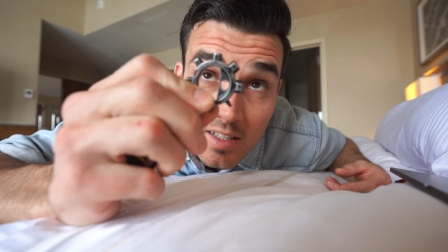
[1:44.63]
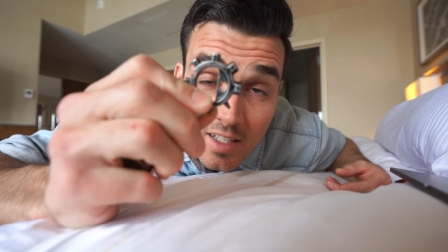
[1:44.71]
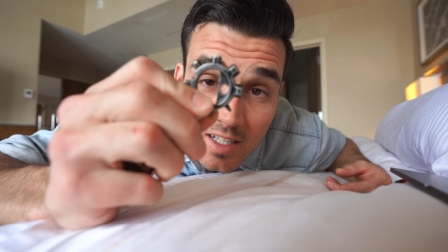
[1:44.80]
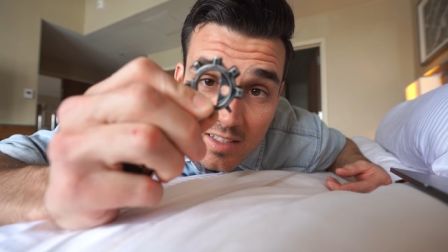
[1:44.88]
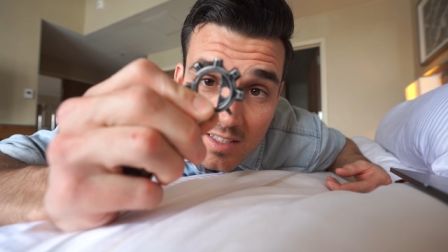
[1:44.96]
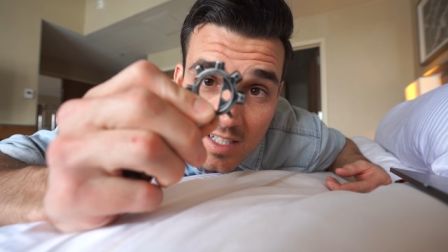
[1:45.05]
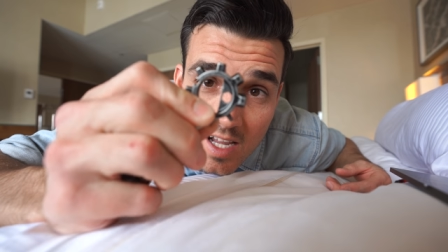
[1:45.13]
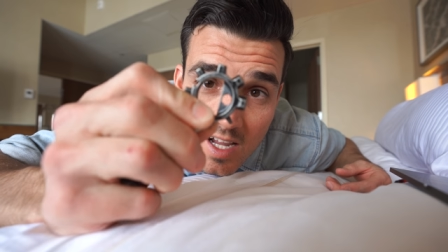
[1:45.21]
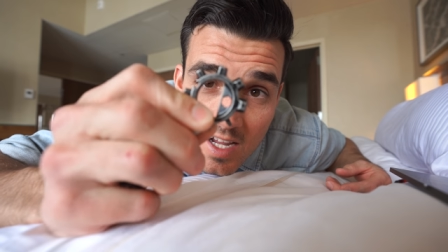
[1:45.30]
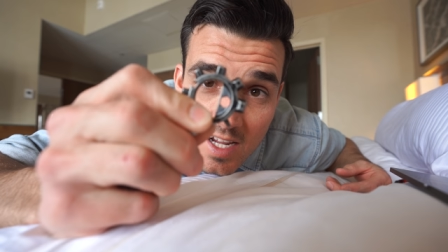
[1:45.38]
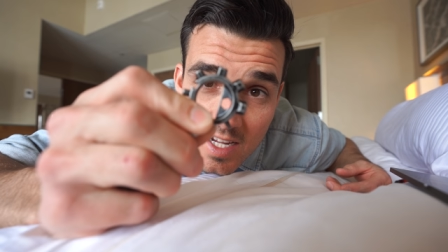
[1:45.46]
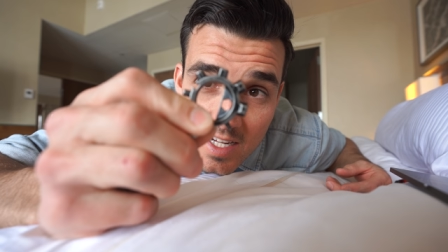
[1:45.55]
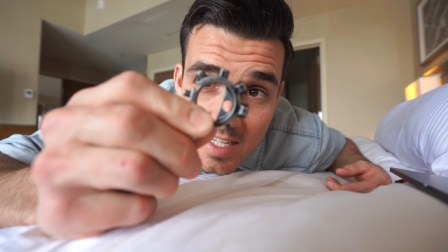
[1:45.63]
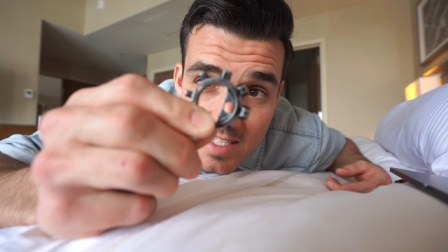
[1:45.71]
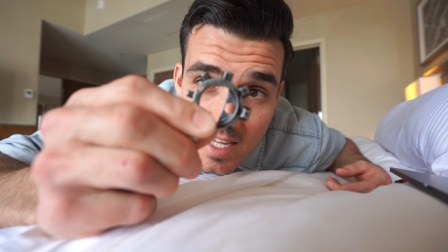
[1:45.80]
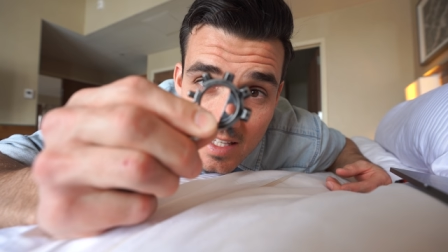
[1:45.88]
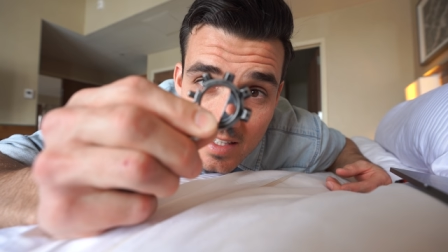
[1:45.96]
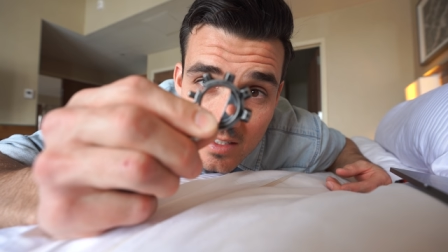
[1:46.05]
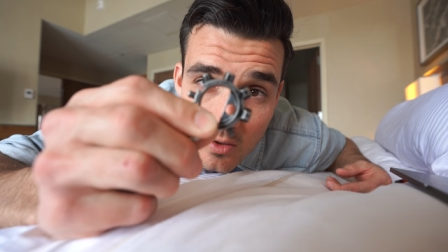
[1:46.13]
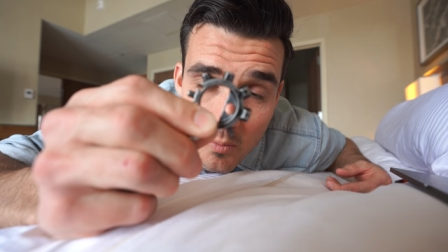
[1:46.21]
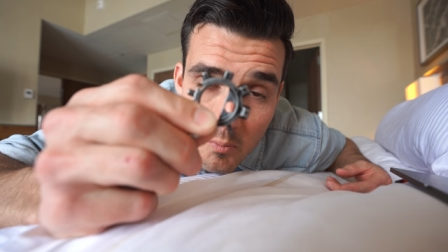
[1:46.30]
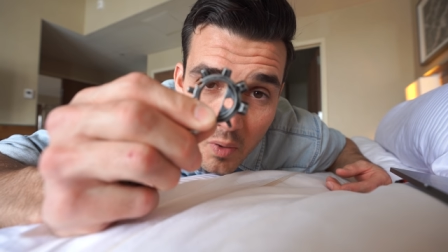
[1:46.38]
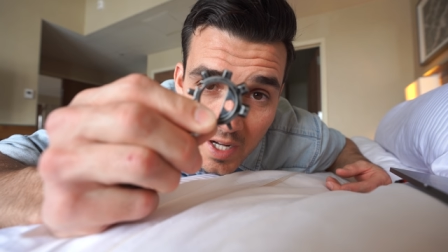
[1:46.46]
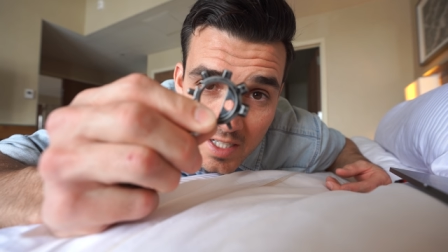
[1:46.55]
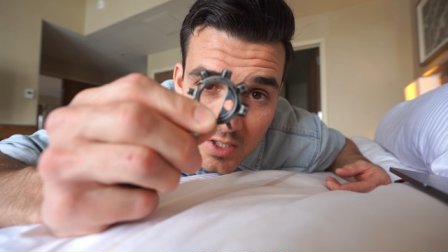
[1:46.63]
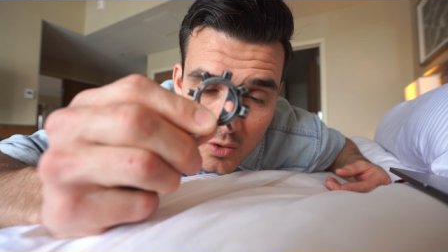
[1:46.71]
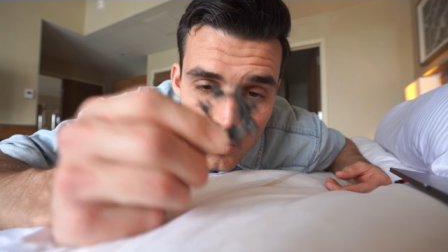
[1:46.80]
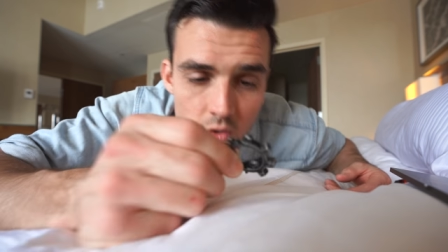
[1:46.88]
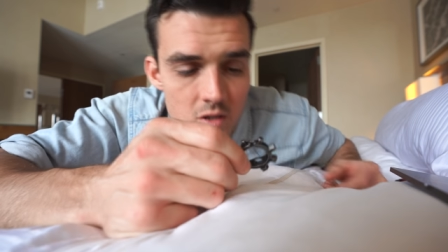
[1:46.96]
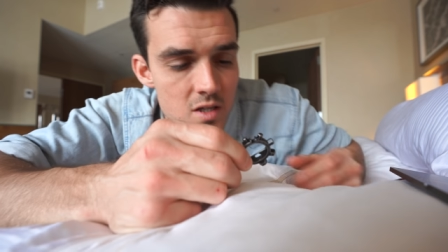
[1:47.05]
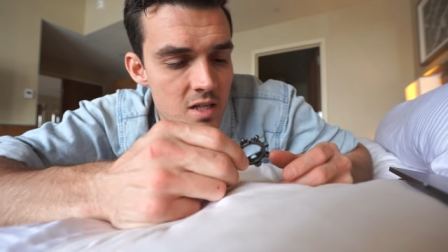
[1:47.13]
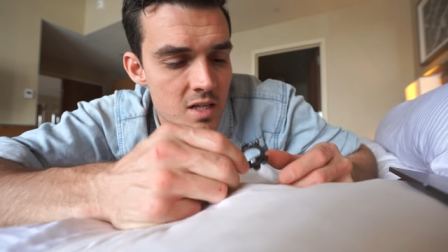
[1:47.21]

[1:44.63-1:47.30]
This is a little bike tool.